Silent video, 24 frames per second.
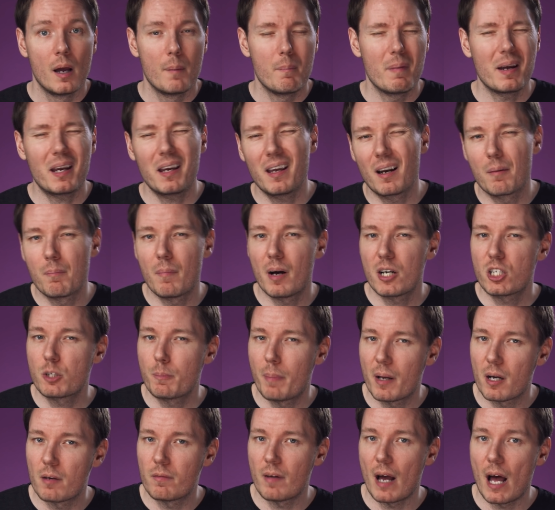making it a much
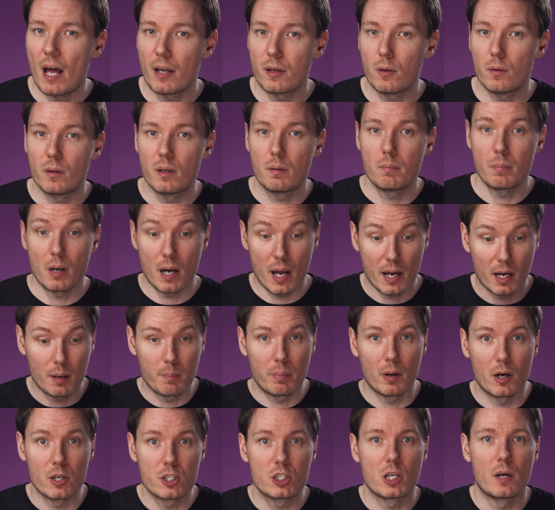better value than buying a
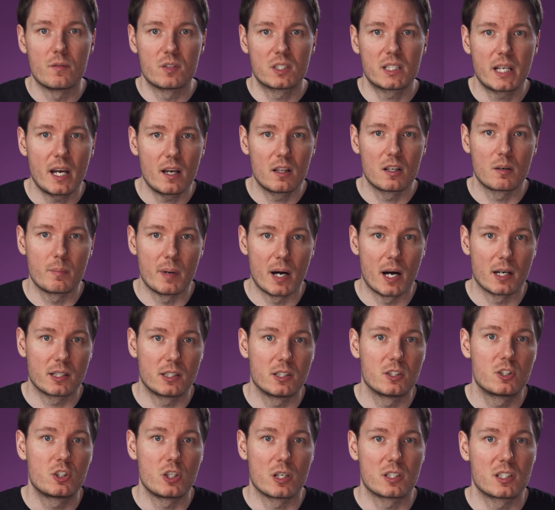bunch of scaler
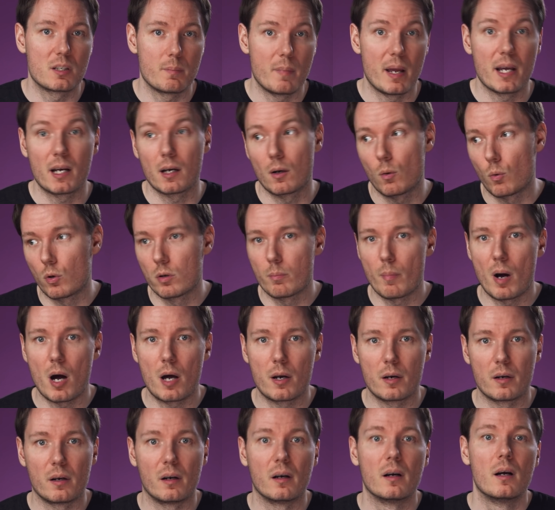boxes just to make an old
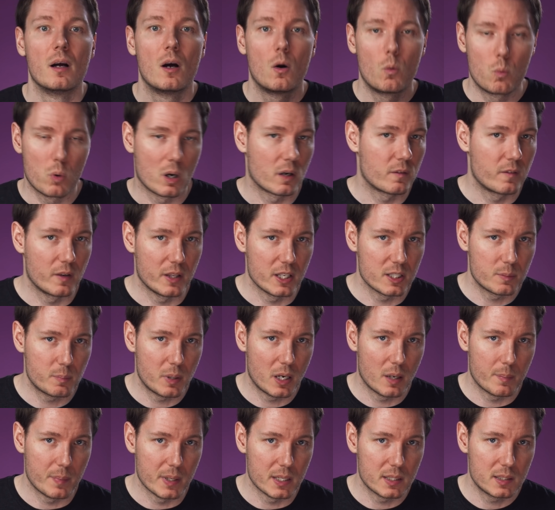monitor work for this
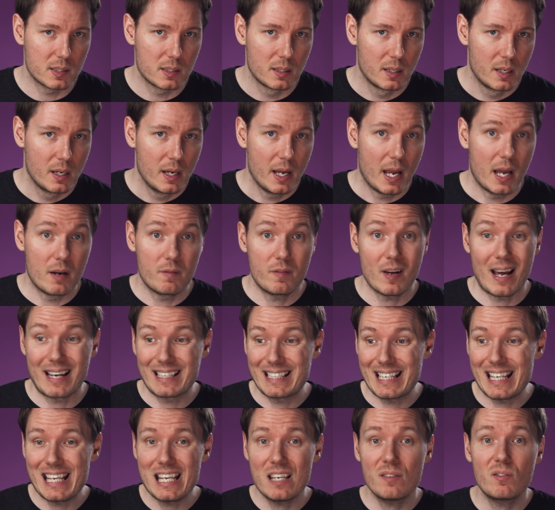purpose. In fact,
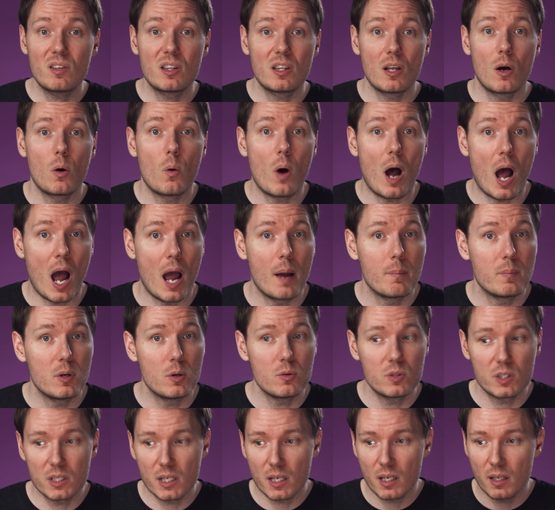even though I'm
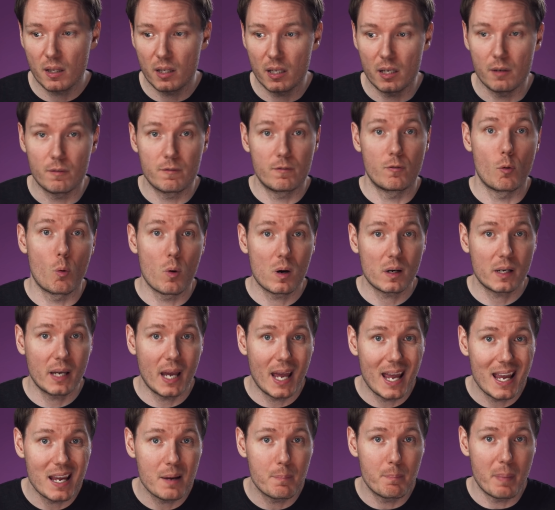using the
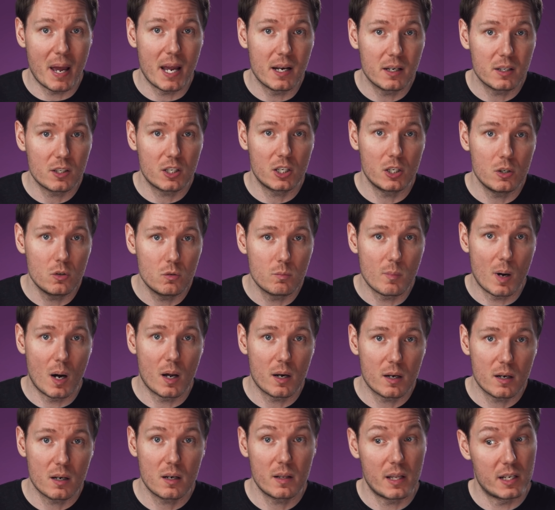4K BenQ
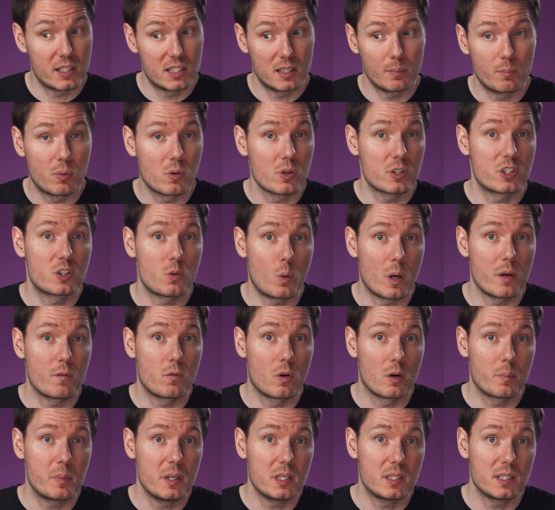monitor that supports
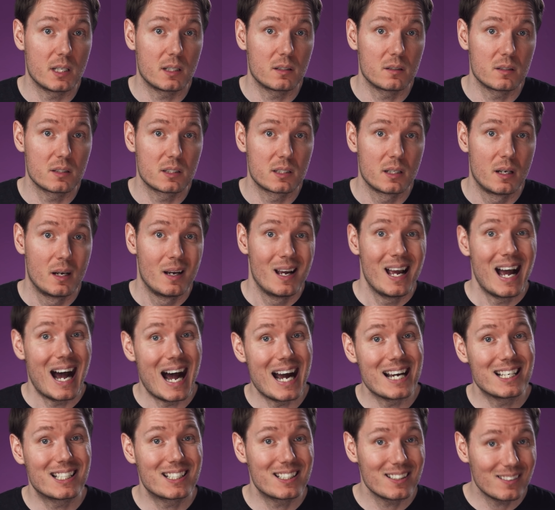24p signals,
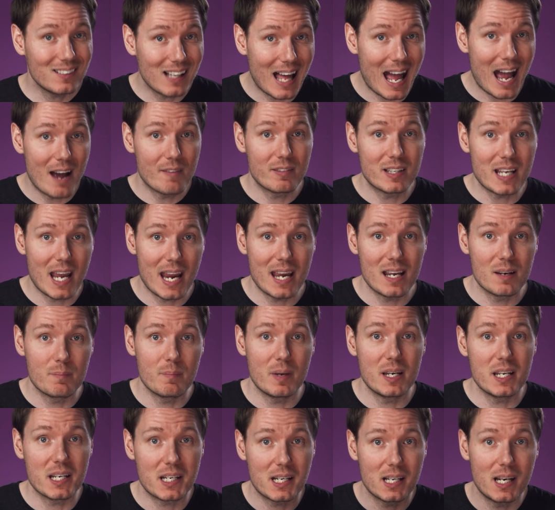I still have the ATEM
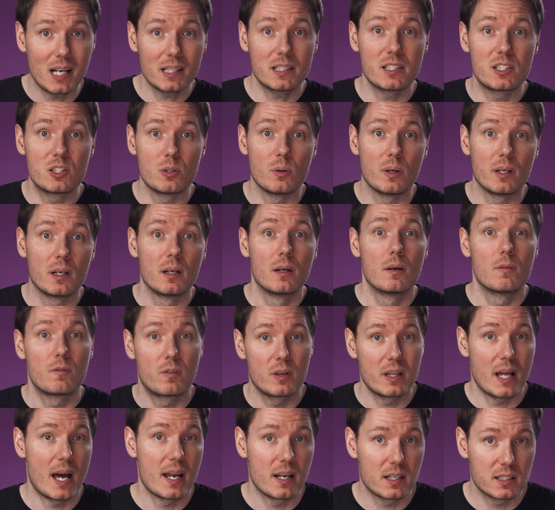Mini connected to it for
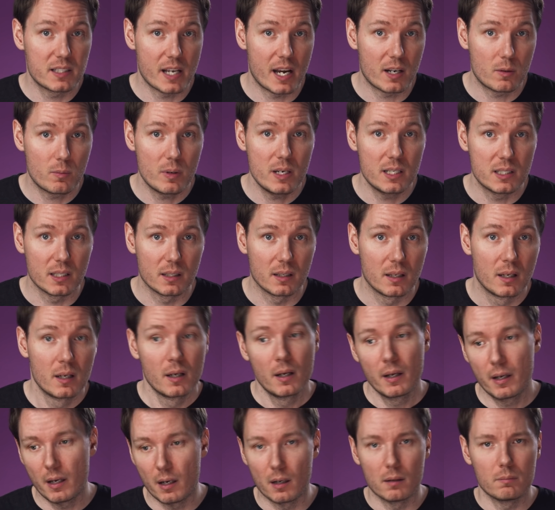that exact reason.
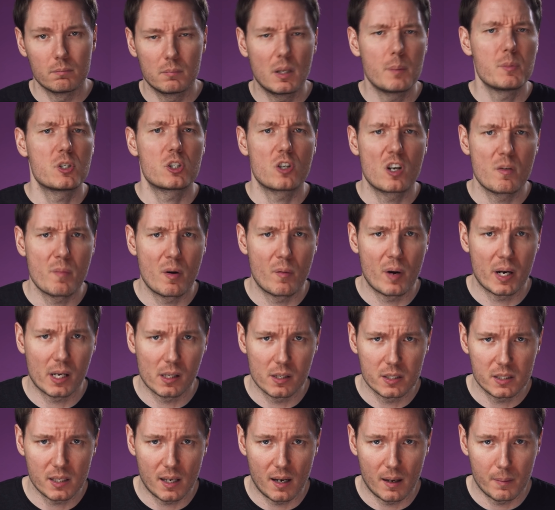Here, let me show you my
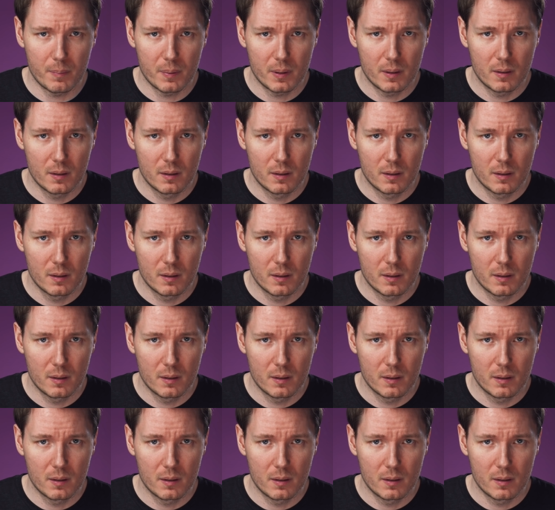regular setup.